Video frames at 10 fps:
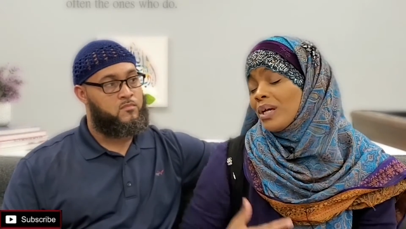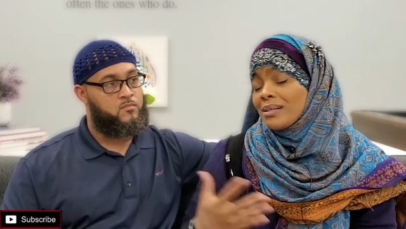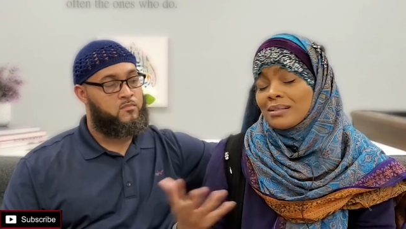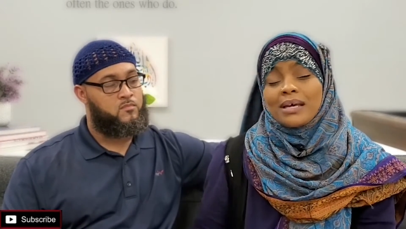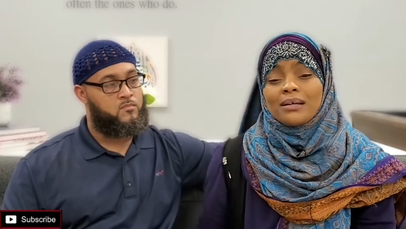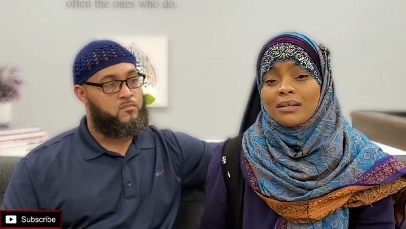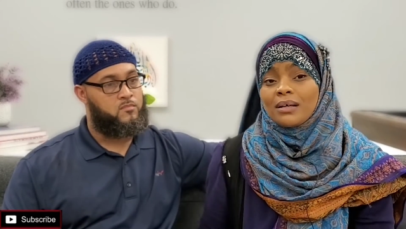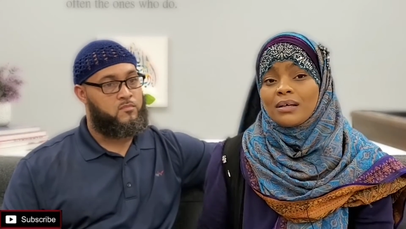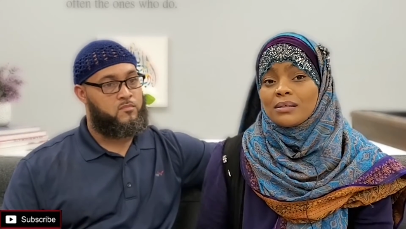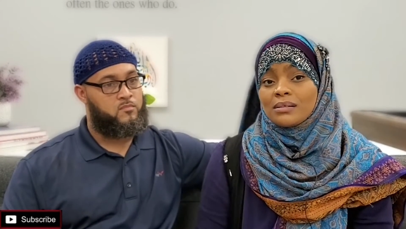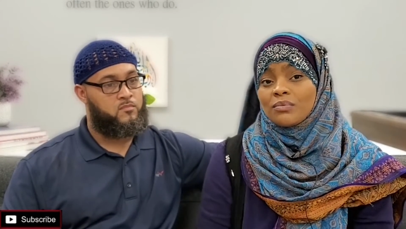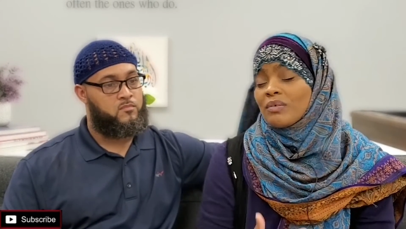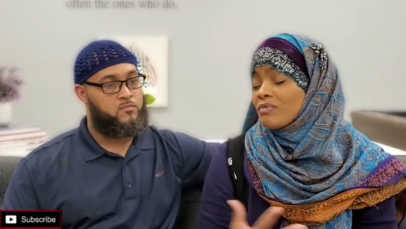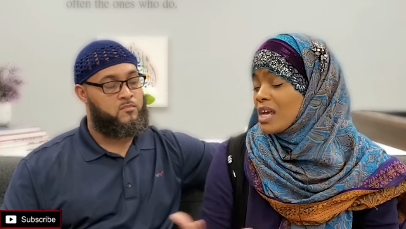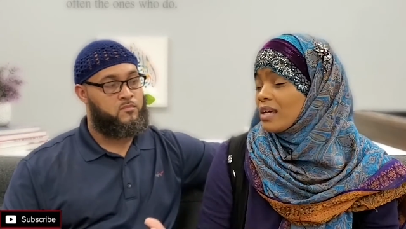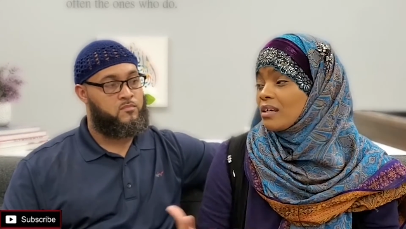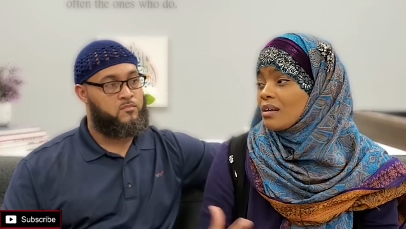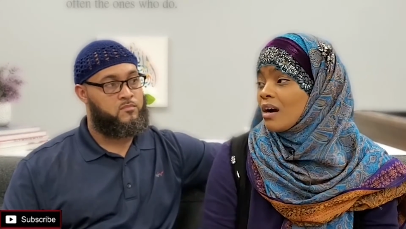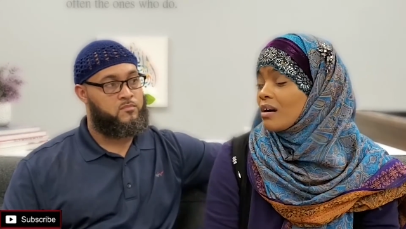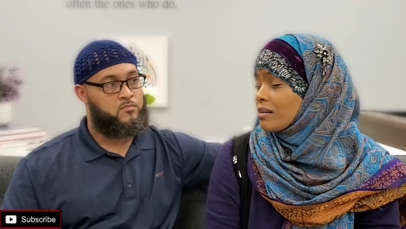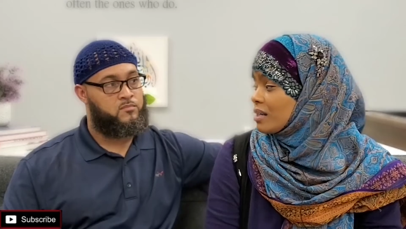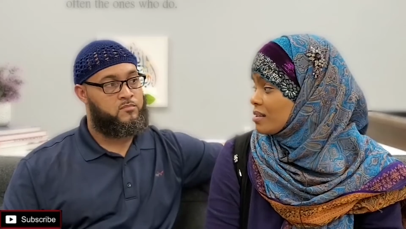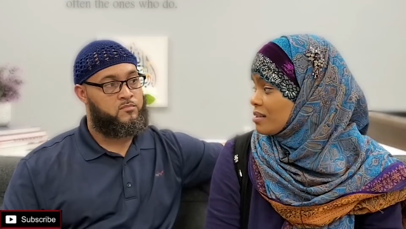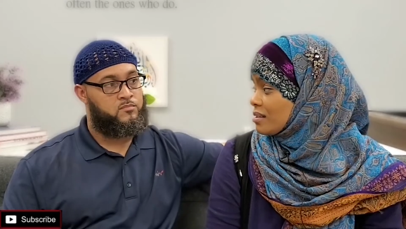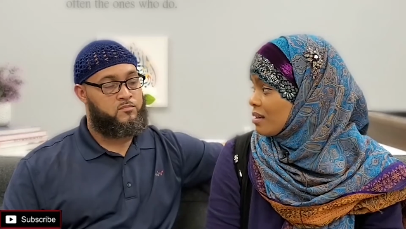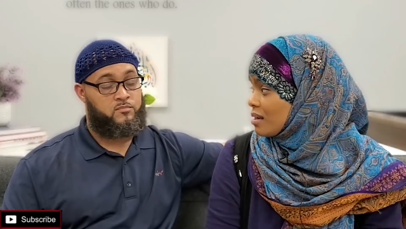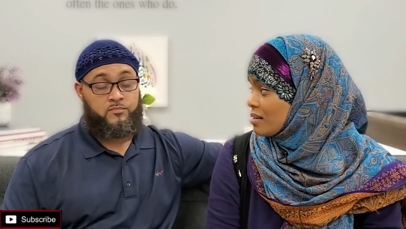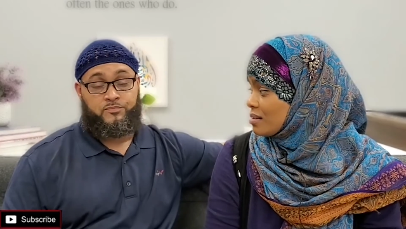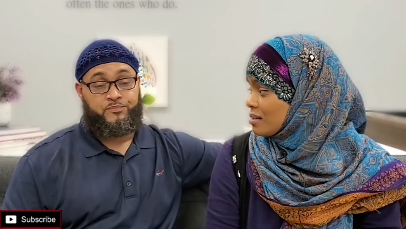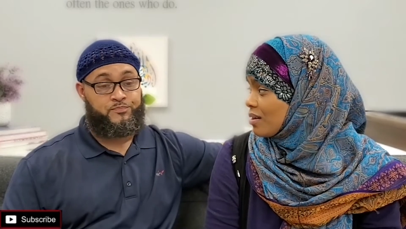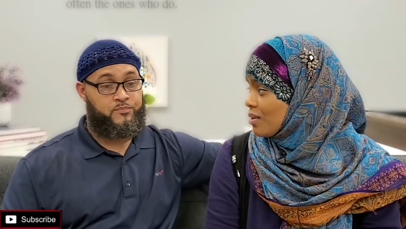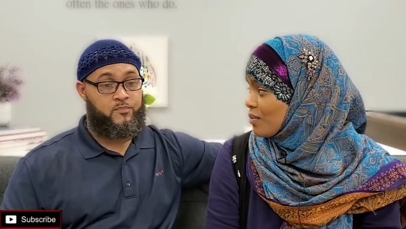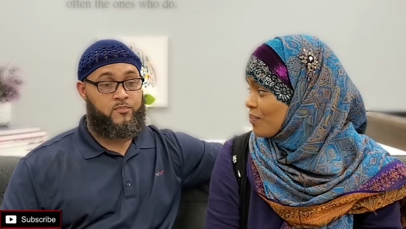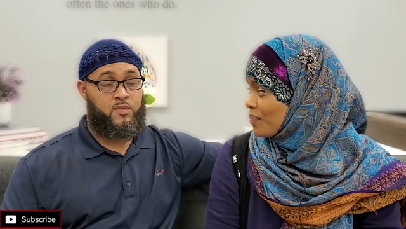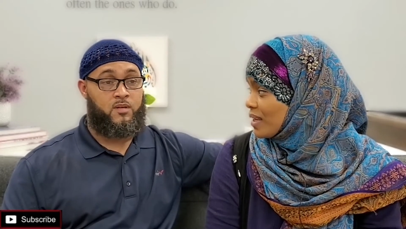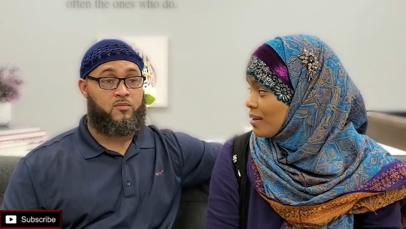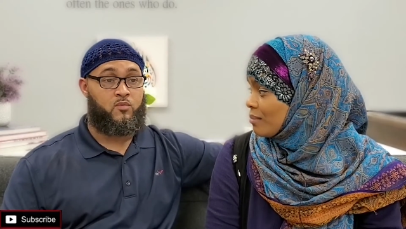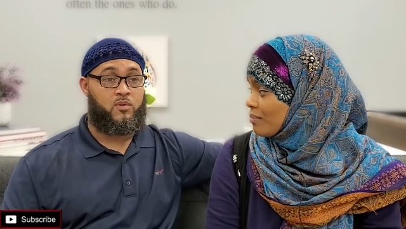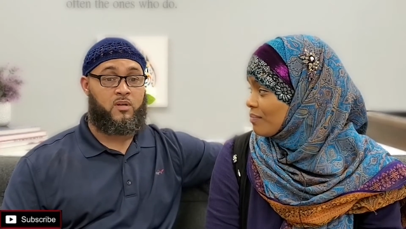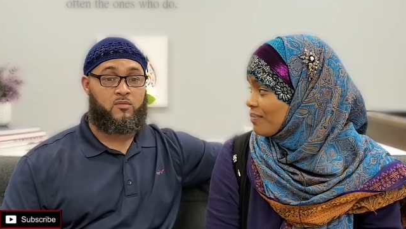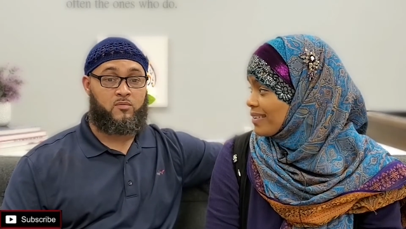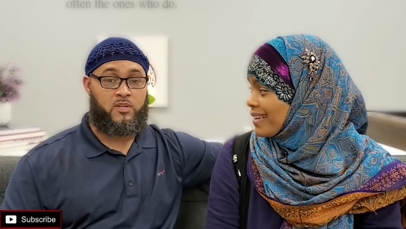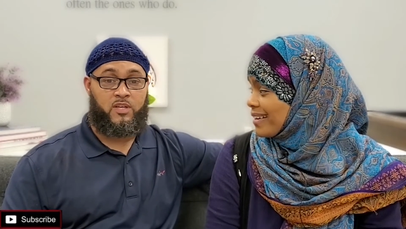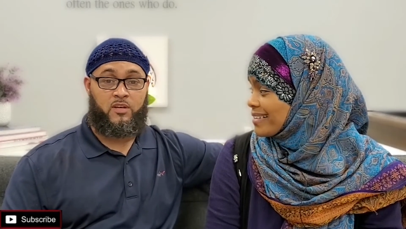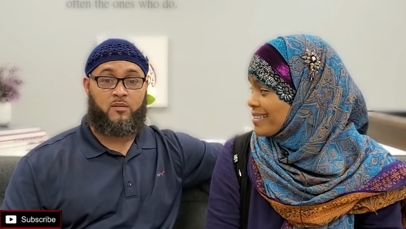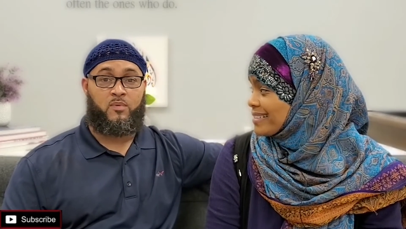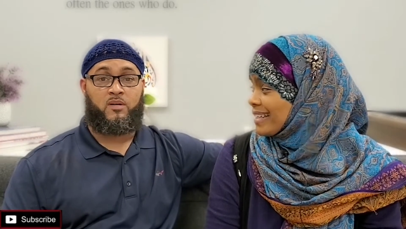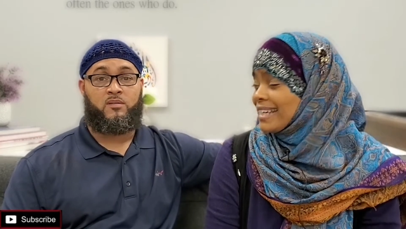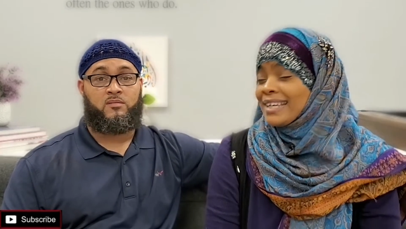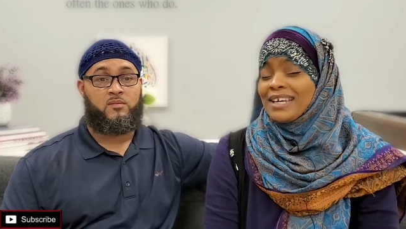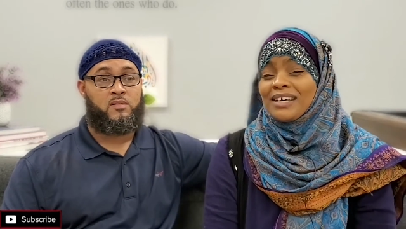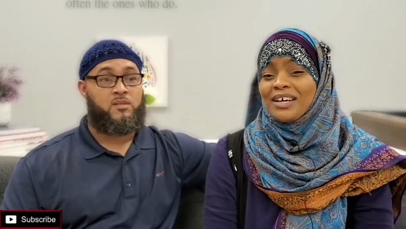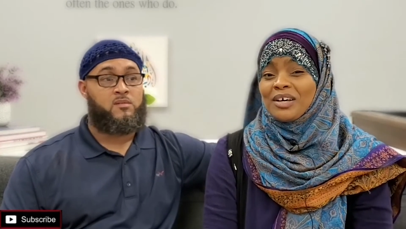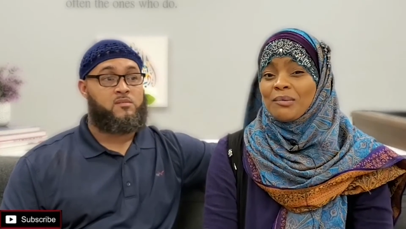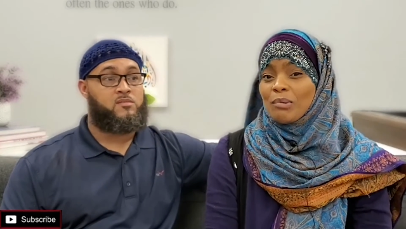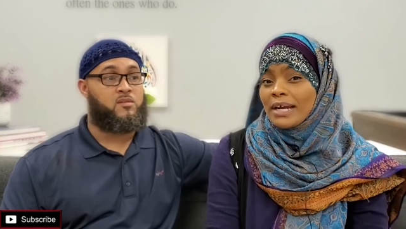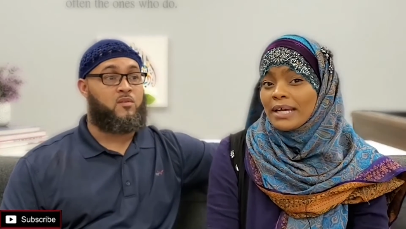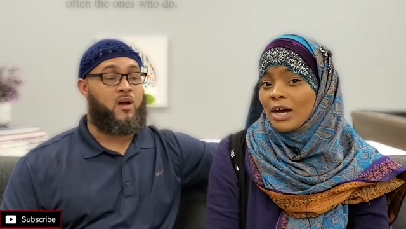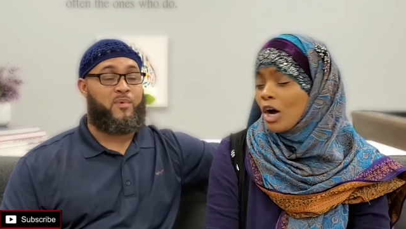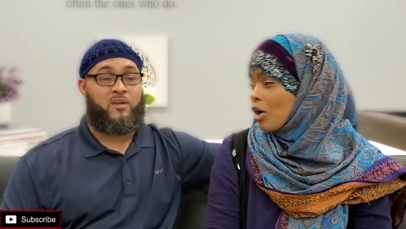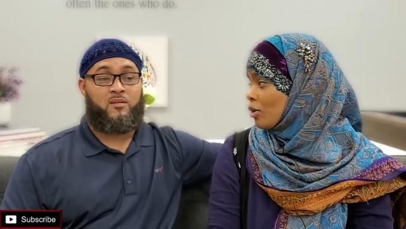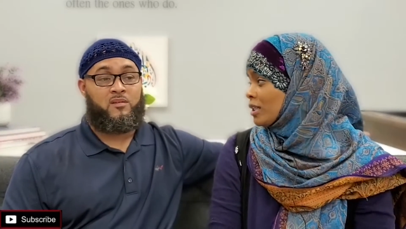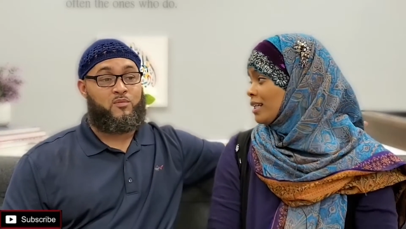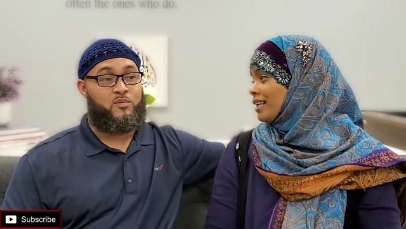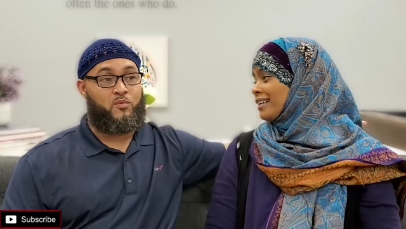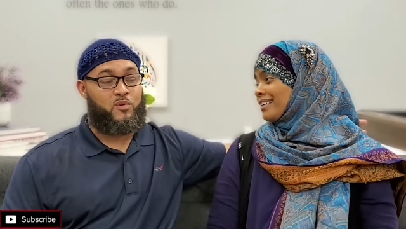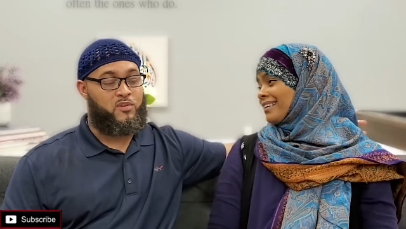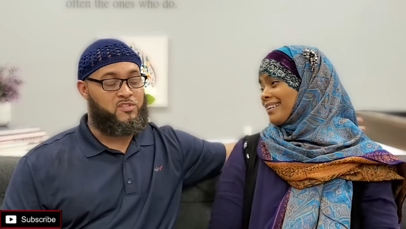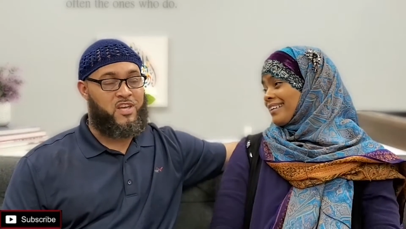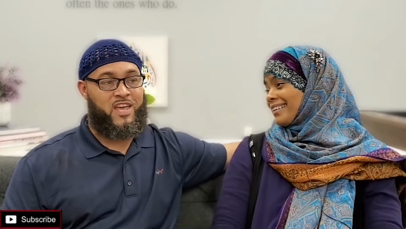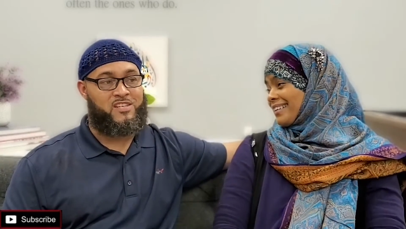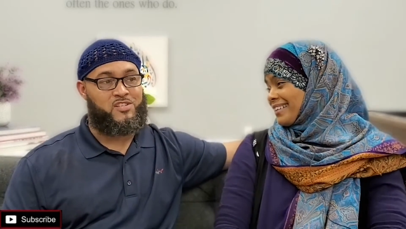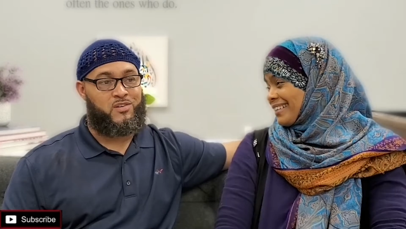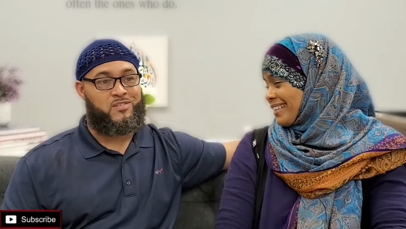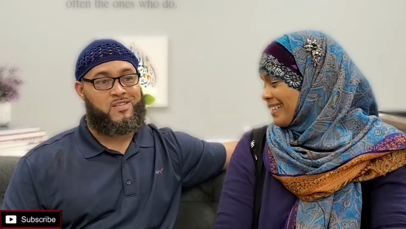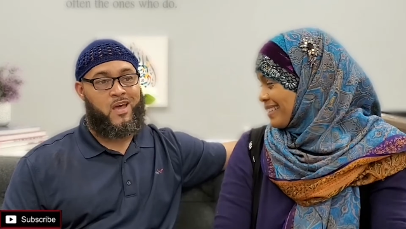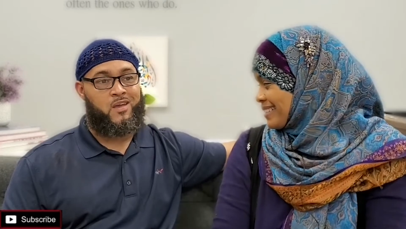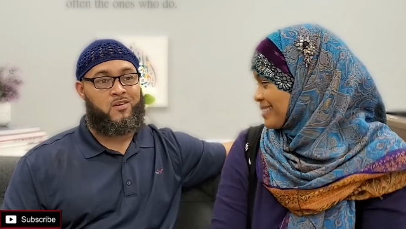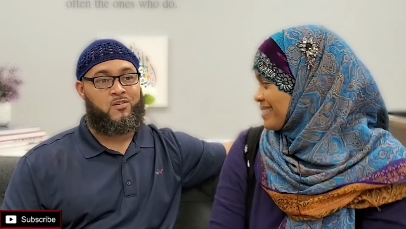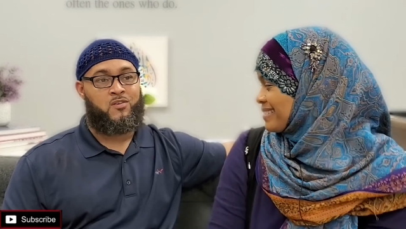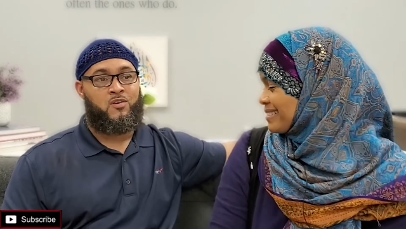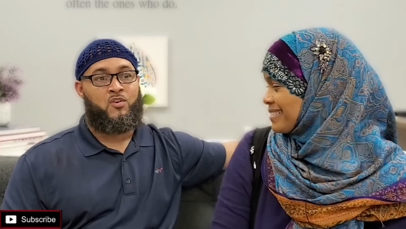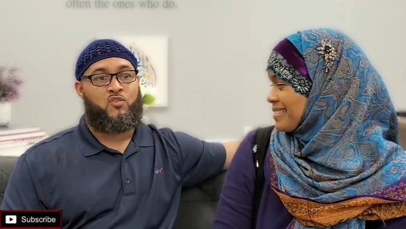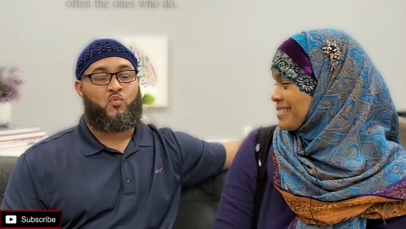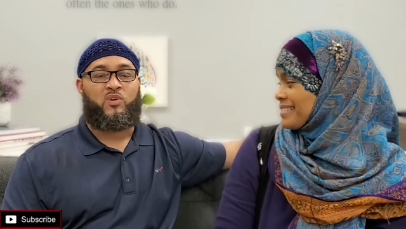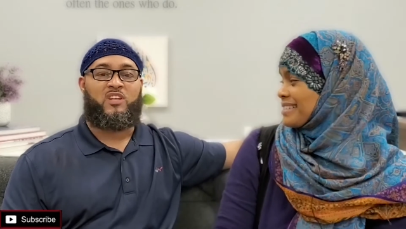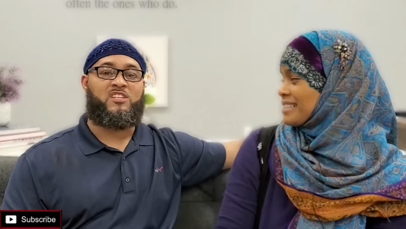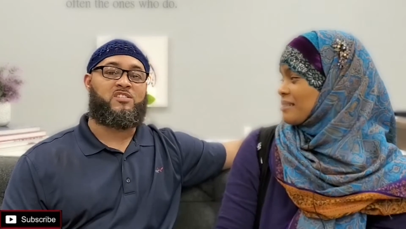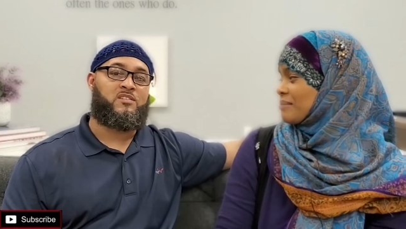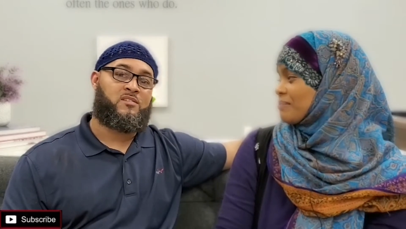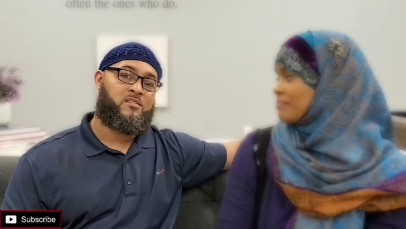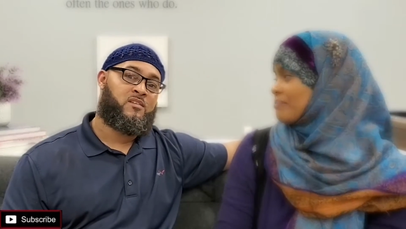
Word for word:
Speaker 1: can take the hits. We've taken harder hits than this, so
Speaker 2: yeah, for real. I don't really yeah. care about it. Bring so, it I on. Mean, look, when you change your entire religion